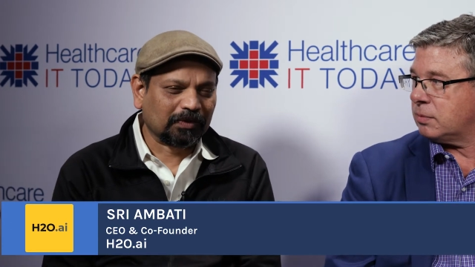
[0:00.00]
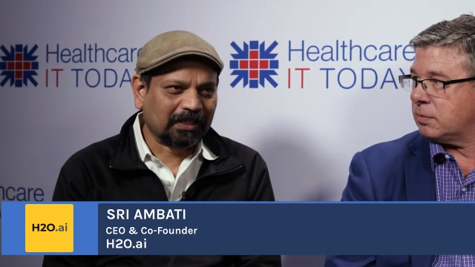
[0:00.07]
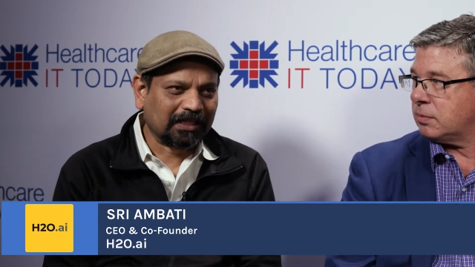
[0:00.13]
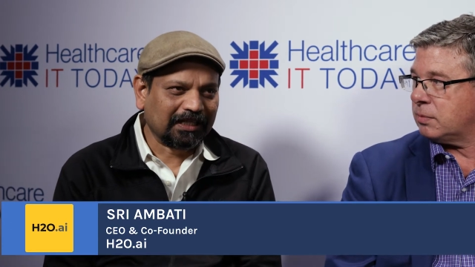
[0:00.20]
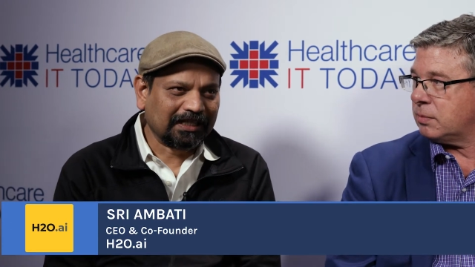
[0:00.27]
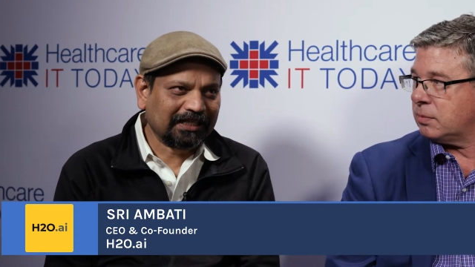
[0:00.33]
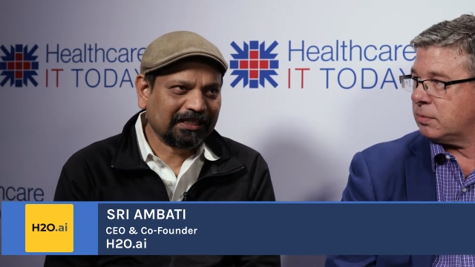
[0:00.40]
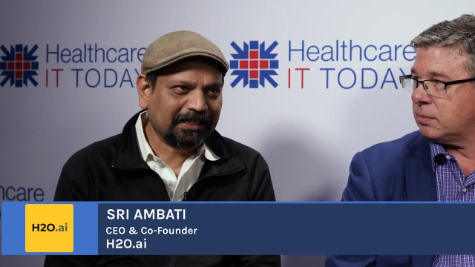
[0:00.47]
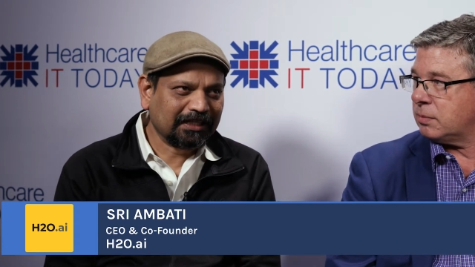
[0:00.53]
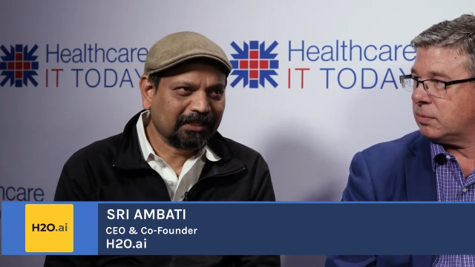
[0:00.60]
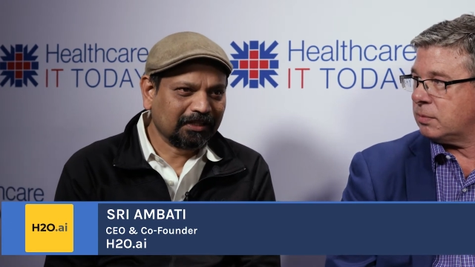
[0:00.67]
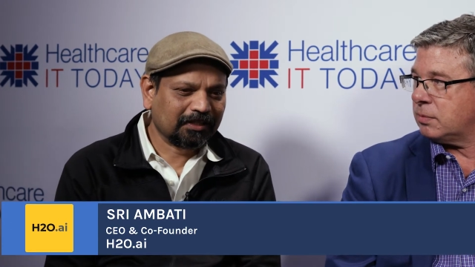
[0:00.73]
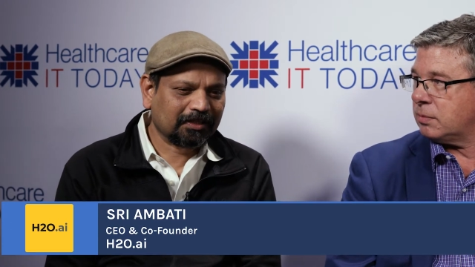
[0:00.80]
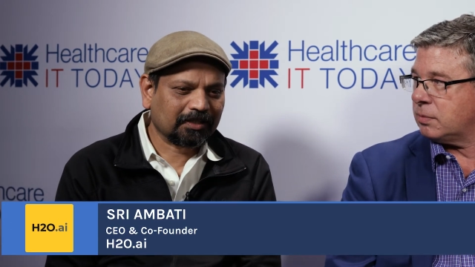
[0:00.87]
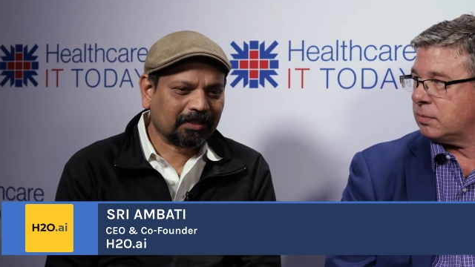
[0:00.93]
Speaker 1: the
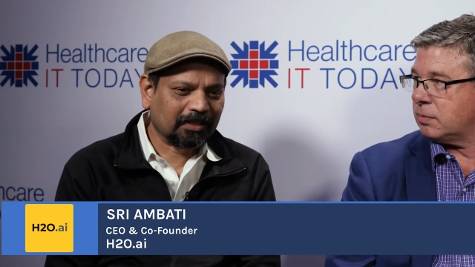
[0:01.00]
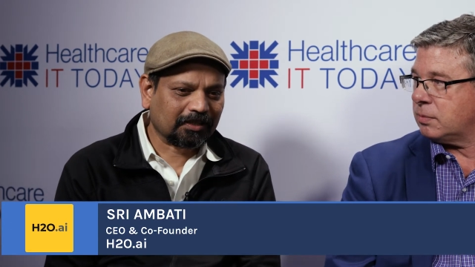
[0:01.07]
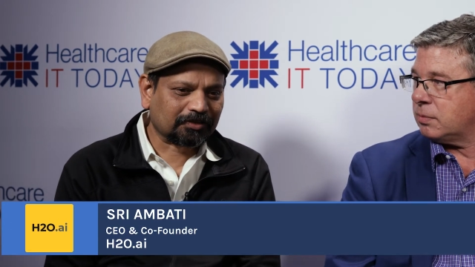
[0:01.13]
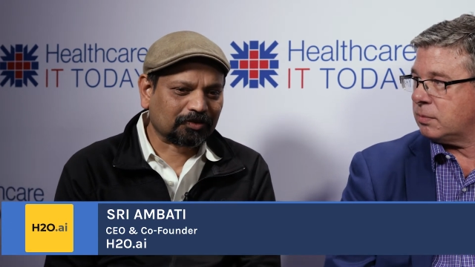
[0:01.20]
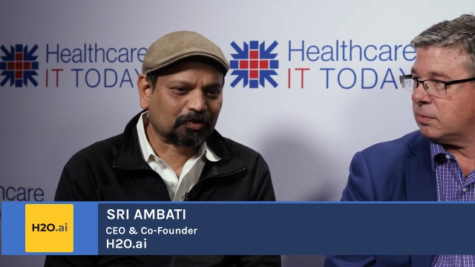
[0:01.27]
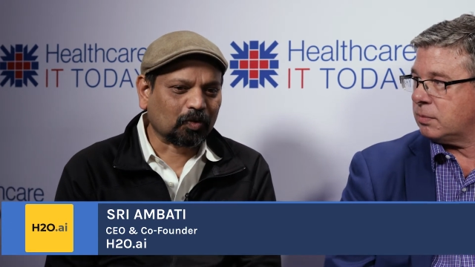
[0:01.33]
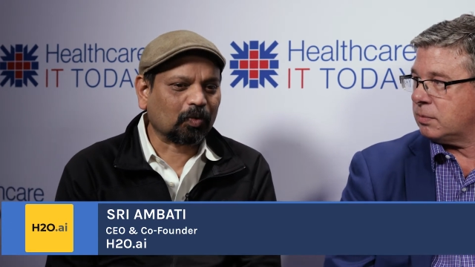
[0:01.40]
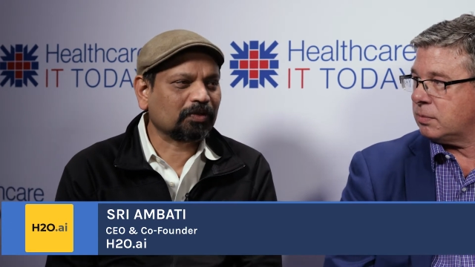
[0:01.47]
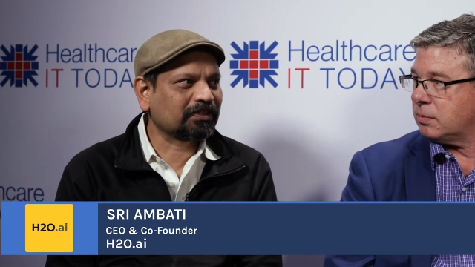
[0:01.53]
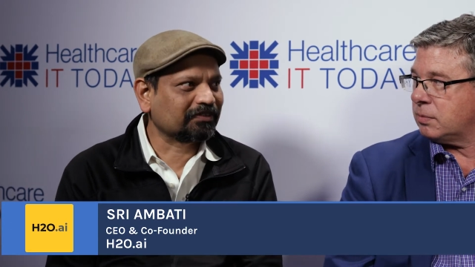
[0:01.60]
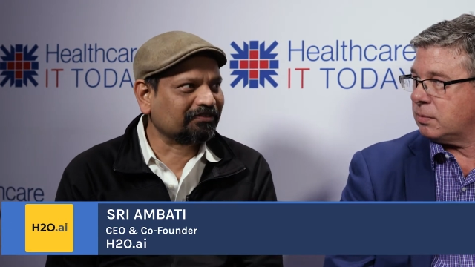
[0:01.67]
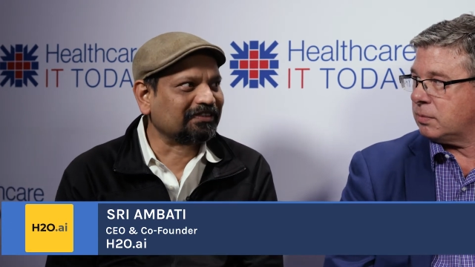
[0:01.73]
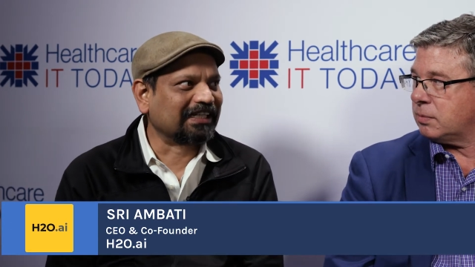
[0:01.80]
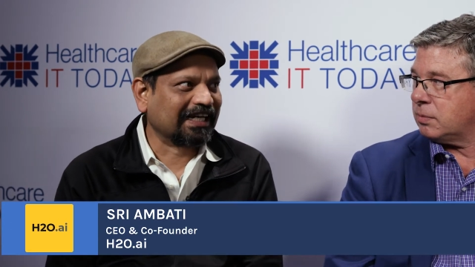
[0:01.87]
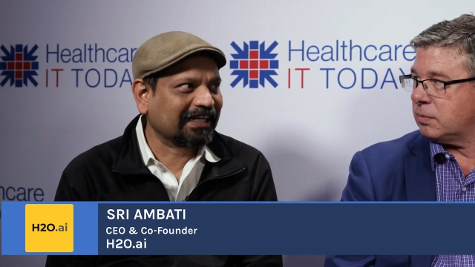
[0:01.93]
leading source
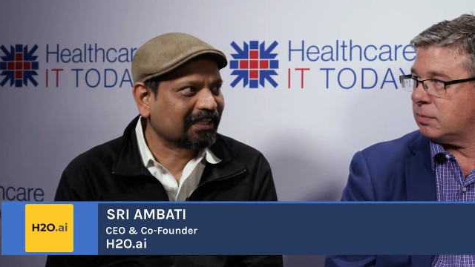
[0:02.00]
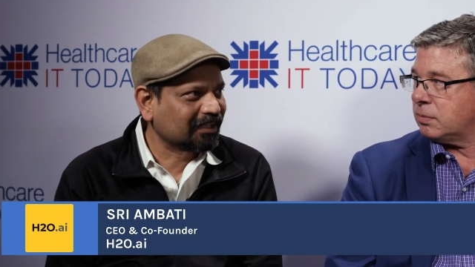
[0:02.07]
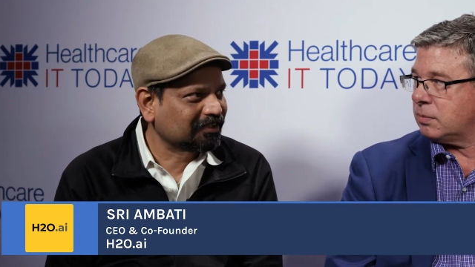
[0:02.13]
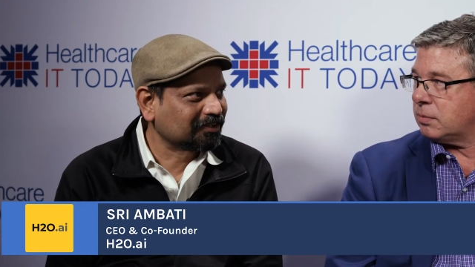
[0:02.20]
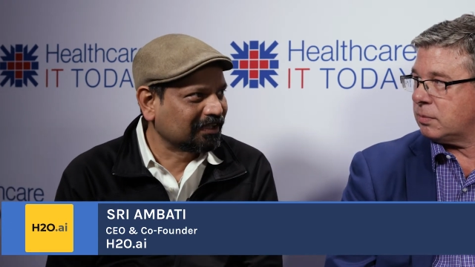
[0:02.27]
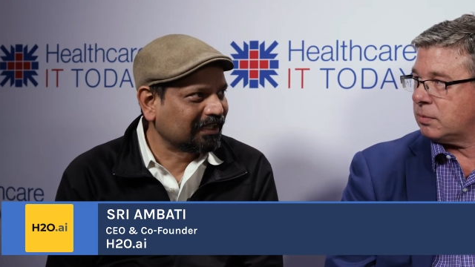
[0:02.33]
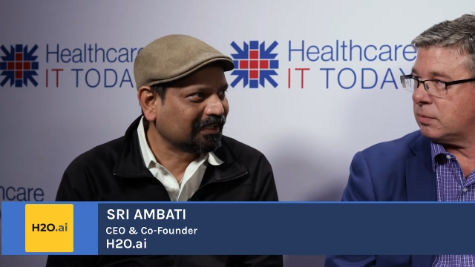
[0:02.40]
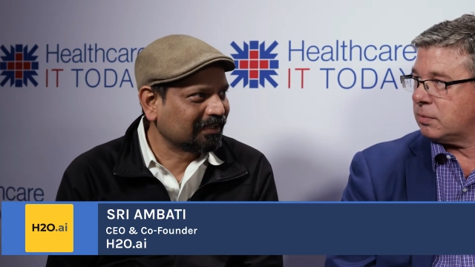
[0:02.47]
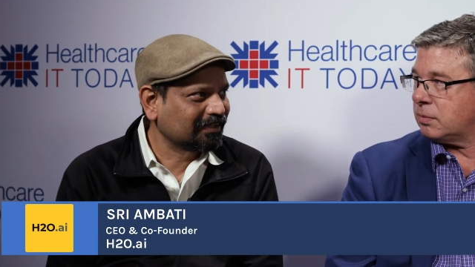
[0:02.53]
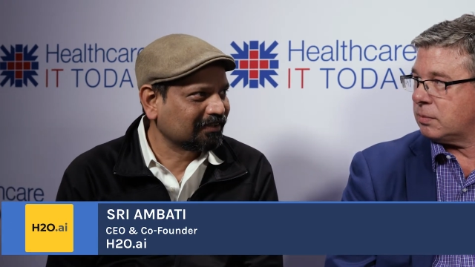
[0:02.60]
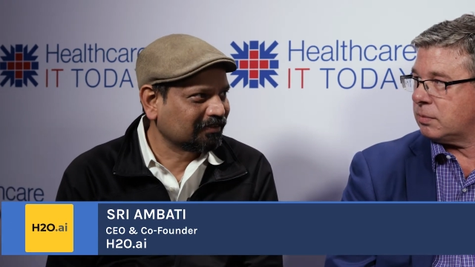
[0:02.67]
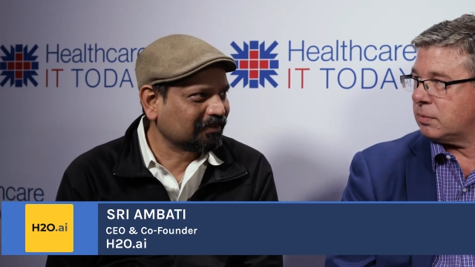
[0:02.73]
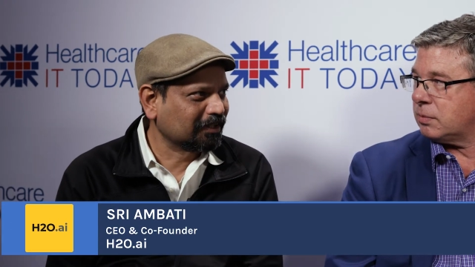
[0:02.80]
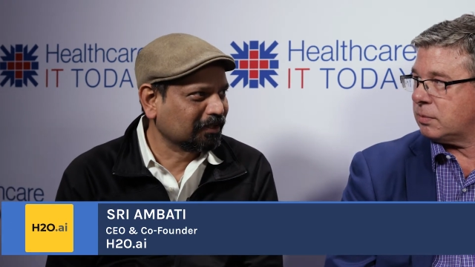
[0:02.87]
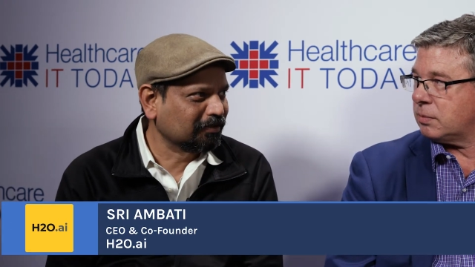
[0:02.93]
of data
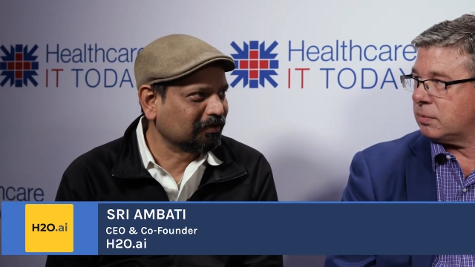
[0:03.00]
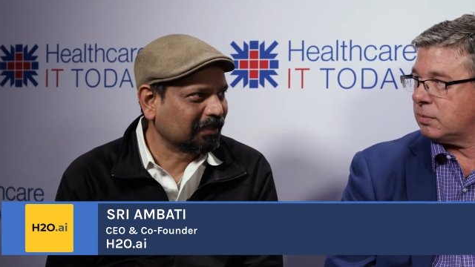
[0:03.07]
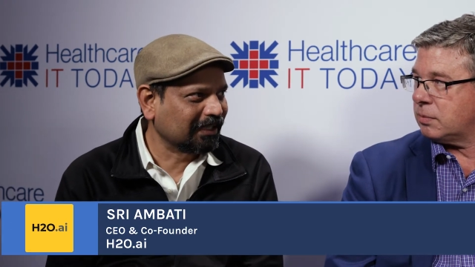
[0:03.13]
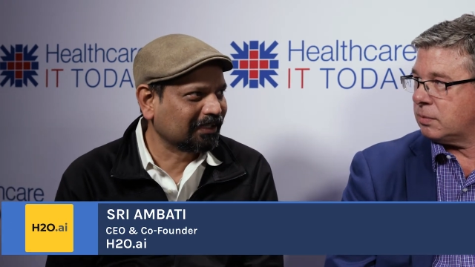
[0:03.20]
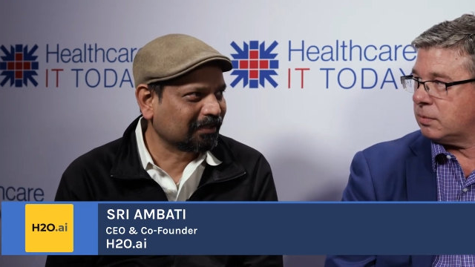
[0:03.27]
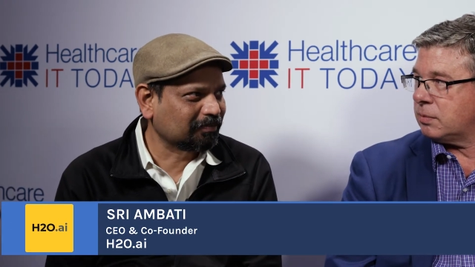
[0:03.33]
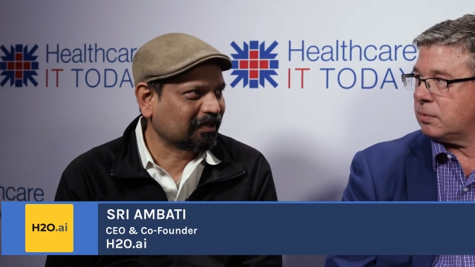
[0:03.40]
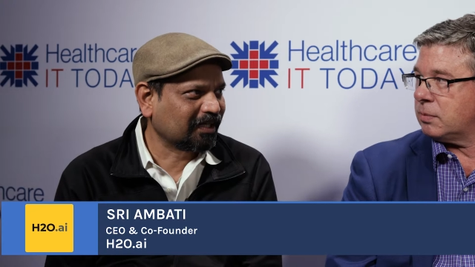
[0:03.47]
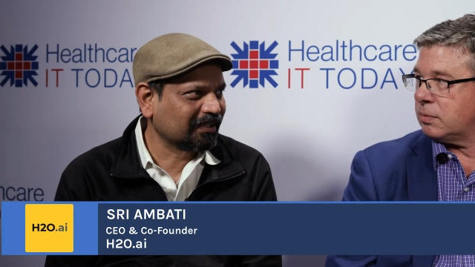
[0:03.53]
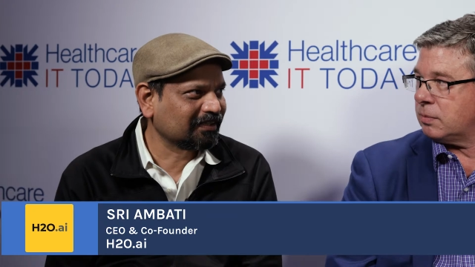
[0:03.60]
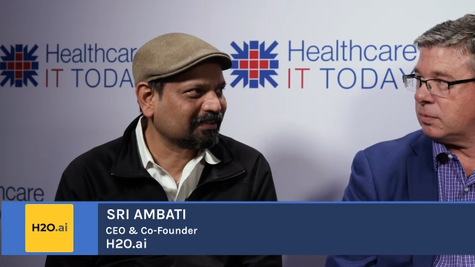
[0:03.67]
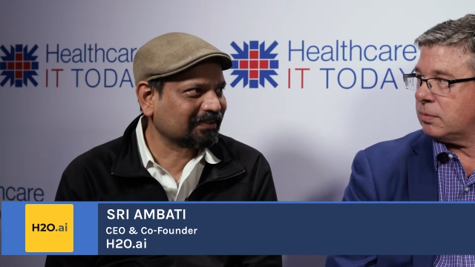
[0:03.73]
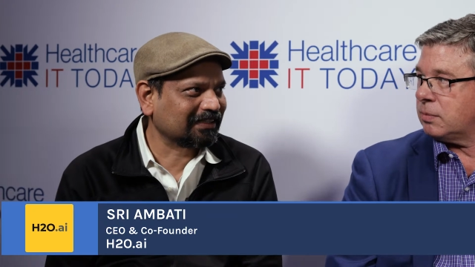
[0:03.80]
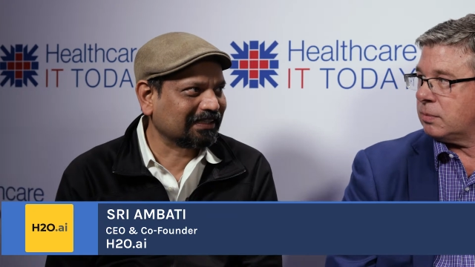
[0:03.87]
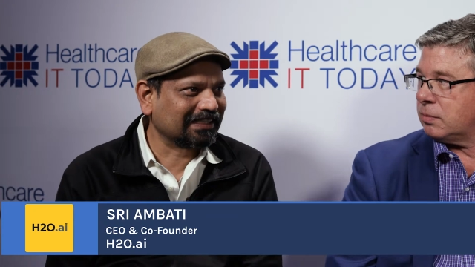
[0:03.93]
today in
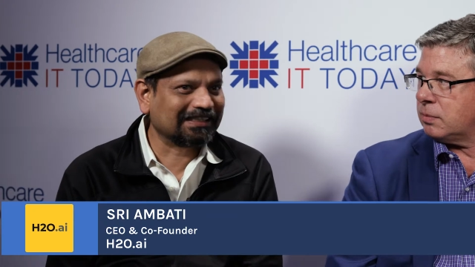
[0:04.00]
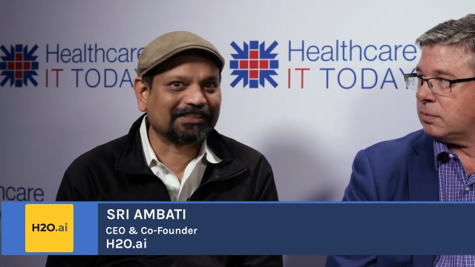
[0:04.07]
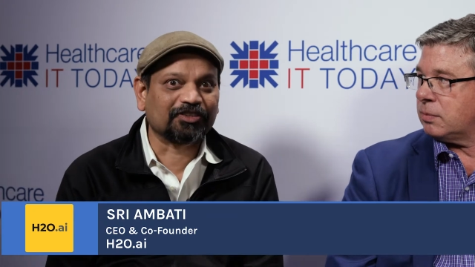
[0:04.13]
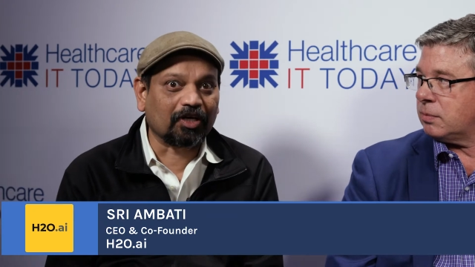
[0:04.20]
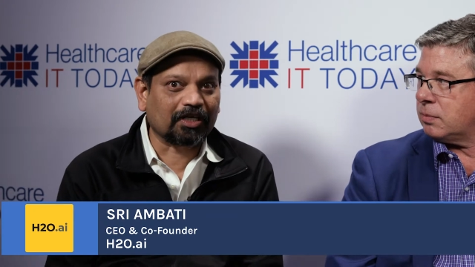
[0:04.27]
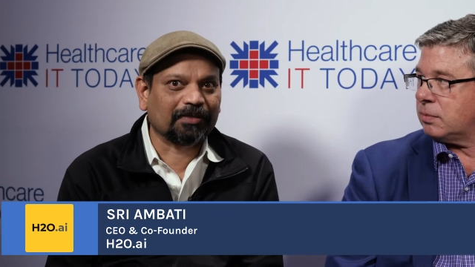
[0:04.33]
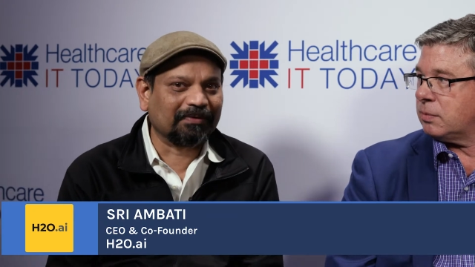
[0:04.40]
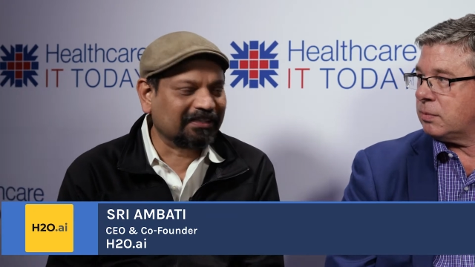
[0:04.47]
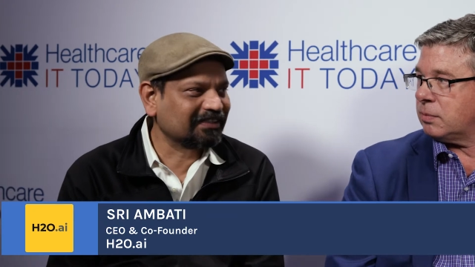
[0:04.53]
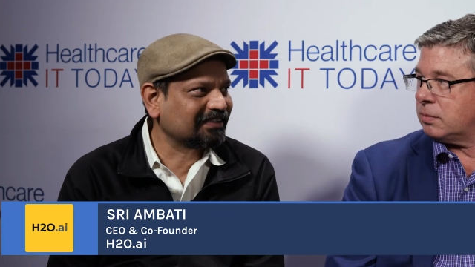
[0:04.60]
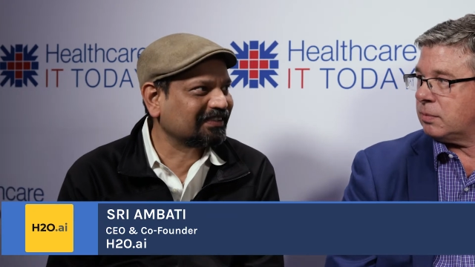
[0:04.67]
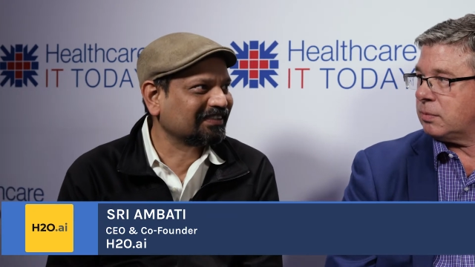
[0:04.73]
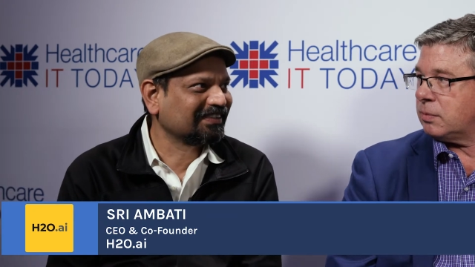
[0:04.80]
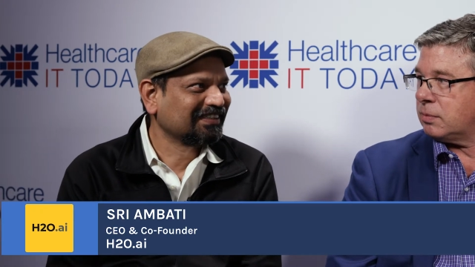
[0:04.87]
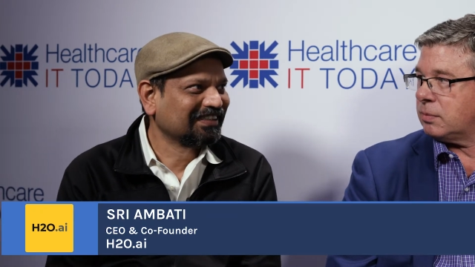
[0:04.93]
enterprise is
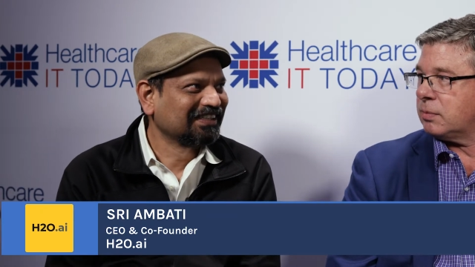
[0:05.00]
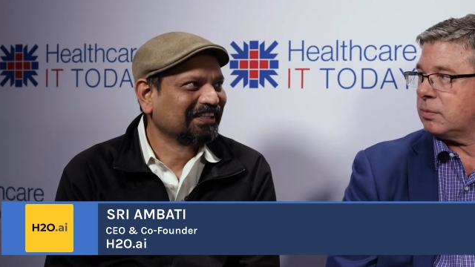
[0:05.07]
documents